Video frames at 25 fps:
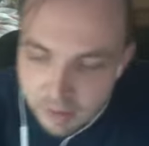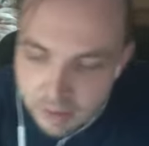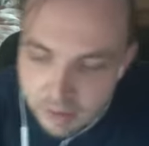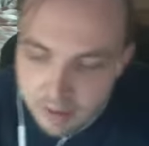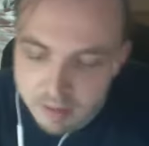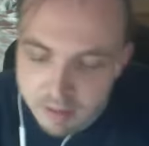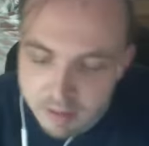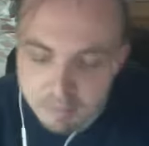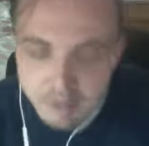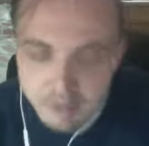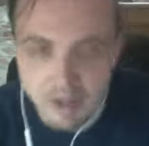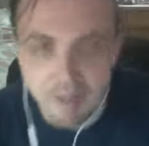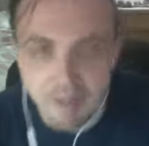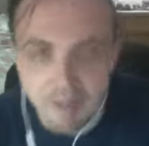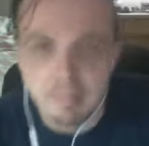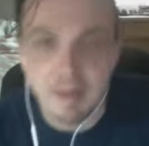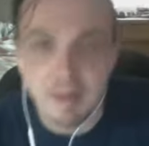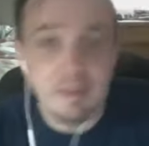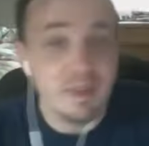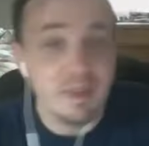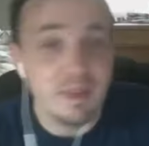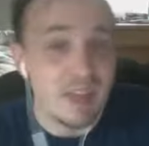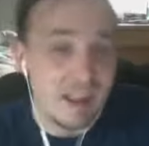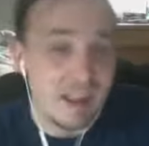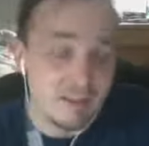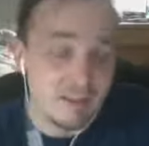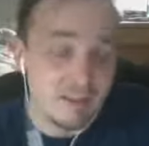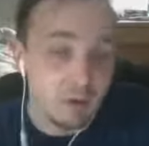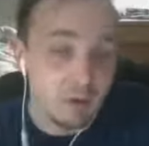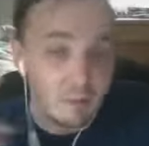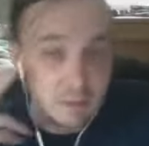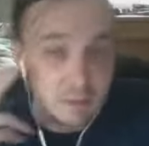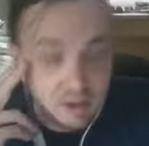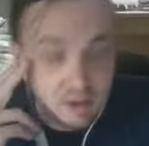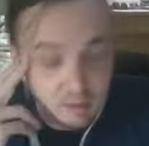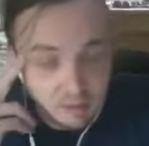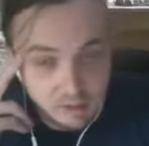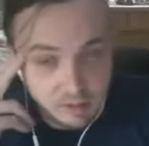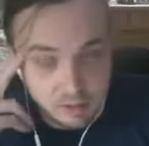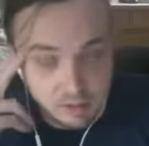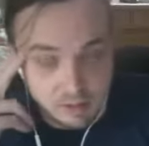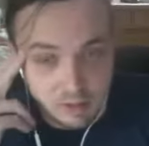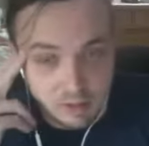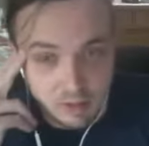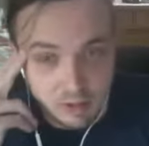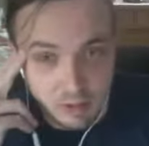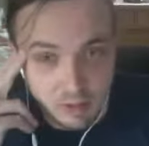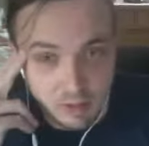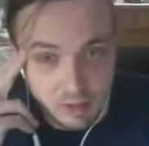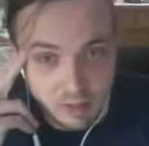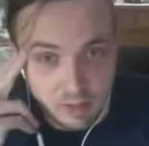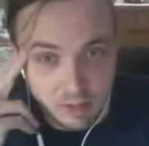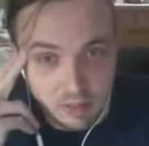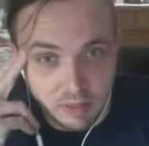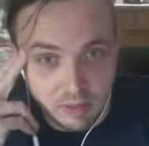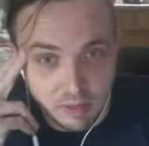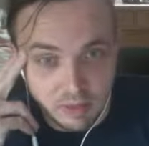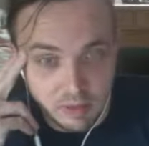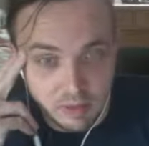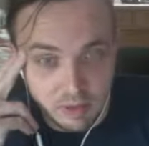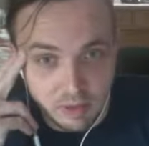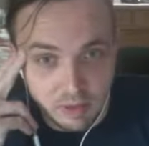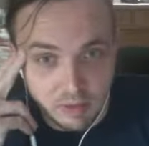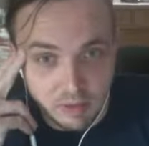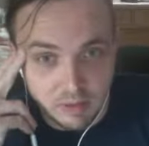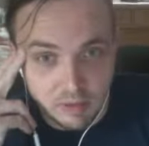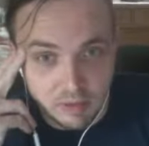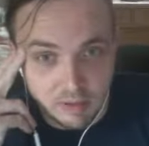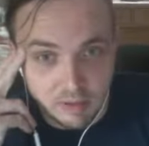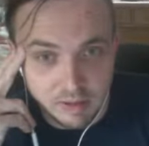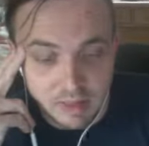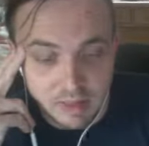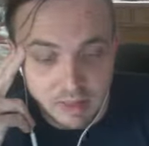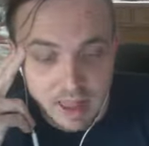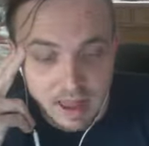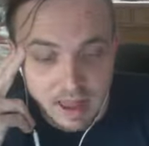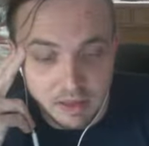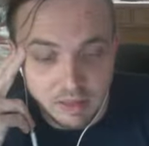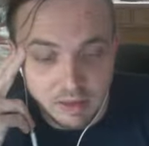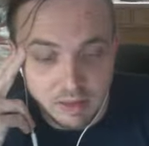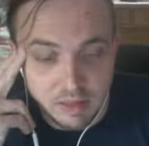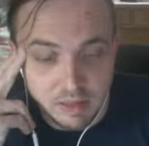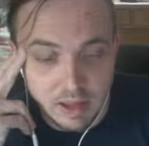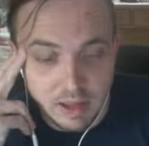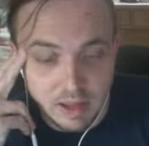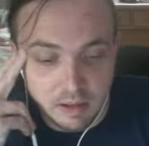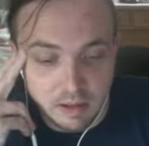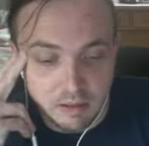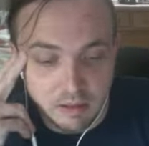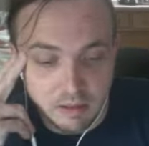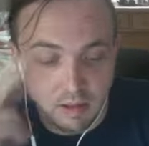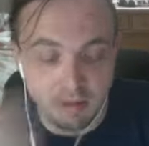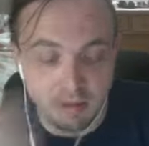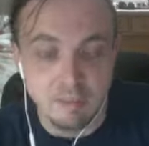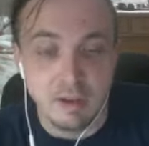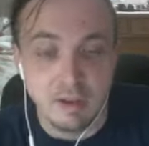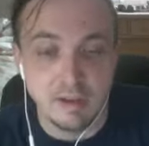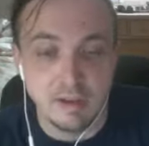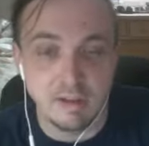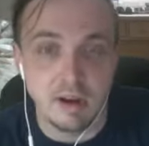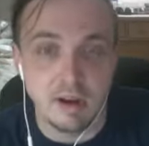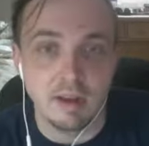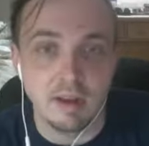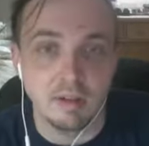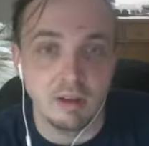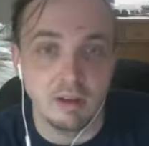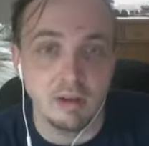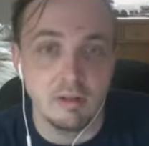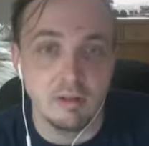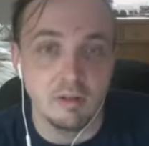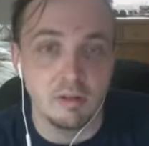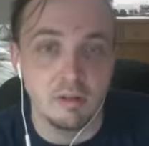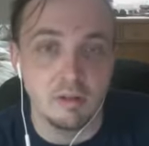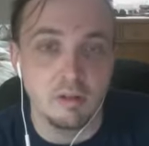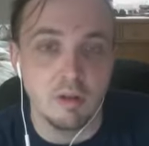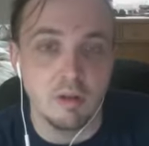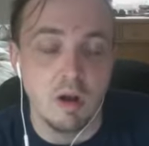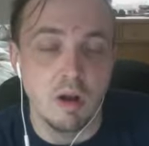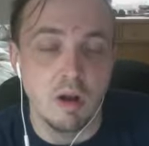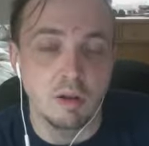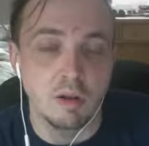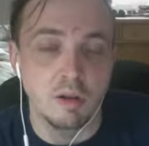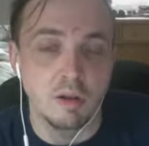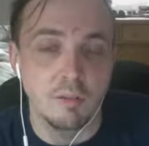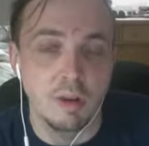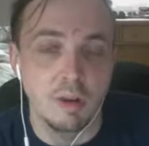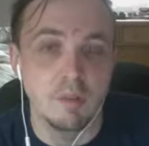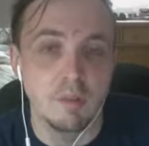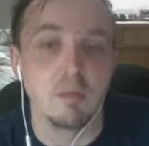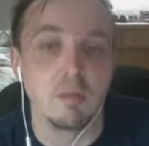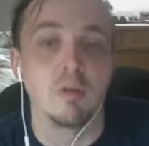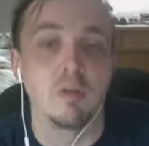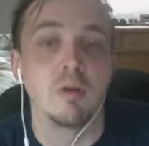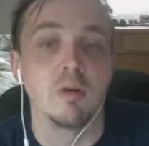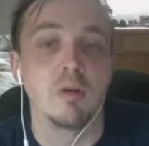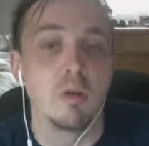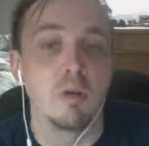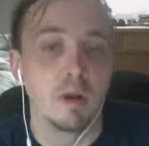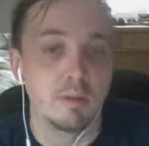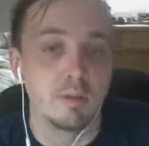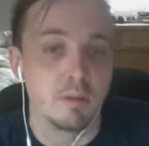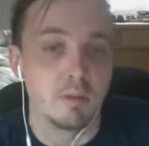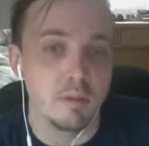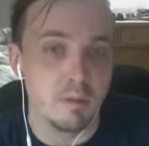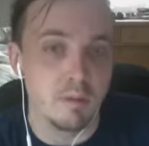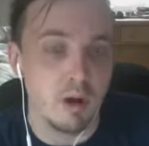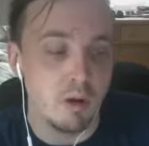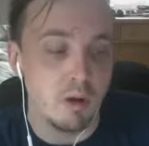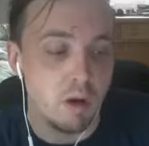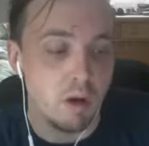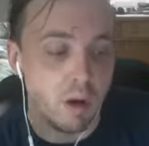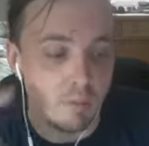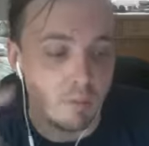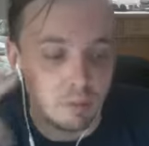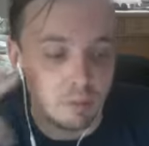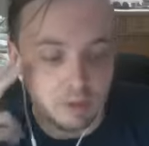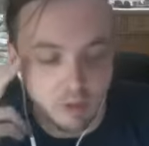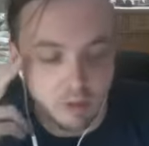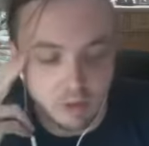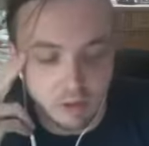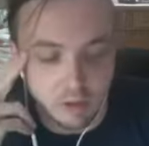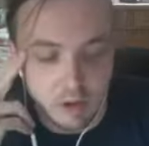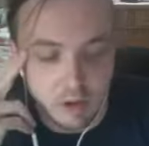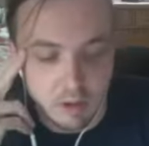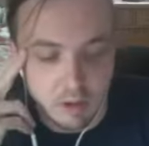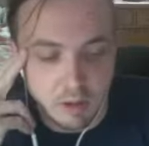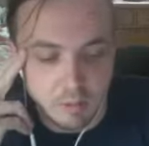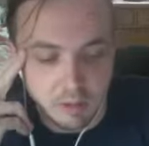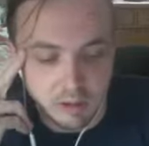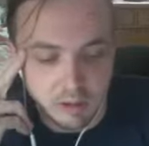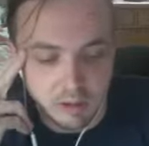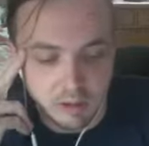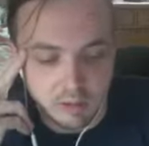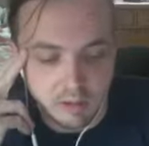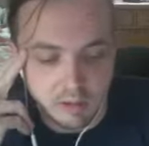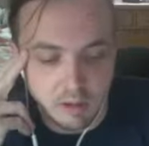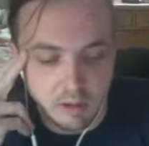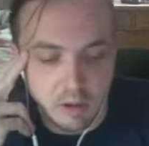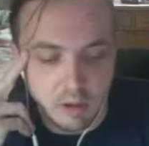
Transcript: yeah, maybe that's one big reason too. I think that's just that this major has a huge draw to people who want to promote up within the company. So